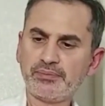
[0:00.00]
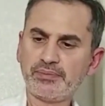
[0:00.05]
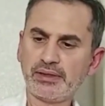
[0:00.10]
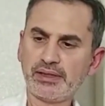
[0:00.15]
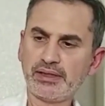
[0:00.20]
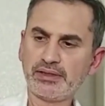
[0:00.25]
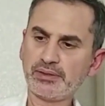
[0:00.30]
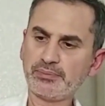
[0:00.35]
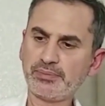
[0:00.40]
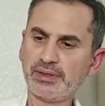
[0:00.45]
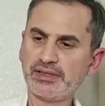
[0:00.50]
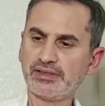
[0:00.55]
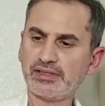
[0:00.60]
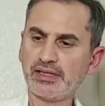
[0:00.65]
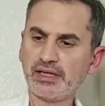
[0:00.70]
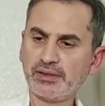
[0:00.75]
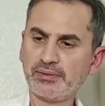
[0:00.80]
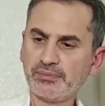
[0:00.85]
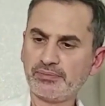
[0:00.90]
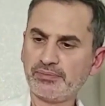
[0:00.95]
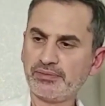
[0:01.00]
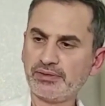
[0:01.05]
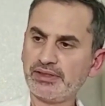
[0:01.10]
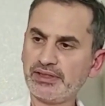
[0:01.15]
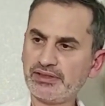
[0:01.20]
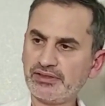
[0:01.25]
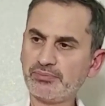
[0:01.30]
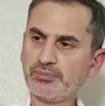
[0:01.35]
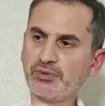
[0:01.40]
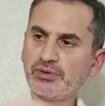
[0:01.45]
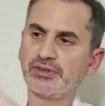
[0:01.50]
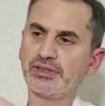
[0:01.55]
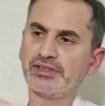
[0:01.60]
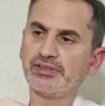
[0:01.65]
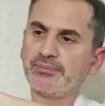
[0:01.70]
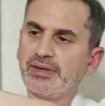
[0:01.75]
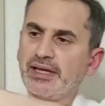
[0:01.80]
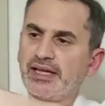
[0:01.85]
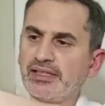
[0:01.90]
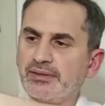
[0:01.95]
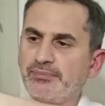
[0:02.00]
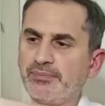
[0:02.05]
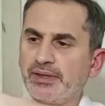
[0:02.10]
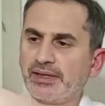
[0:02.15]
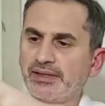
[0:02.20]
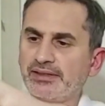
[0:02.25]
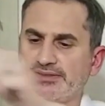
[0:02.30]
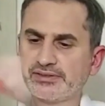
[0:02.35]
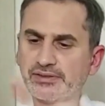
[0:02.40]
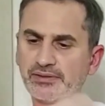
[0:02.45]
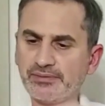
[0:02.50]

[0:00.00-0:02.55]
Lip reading: In the meantime, let's put these back in place.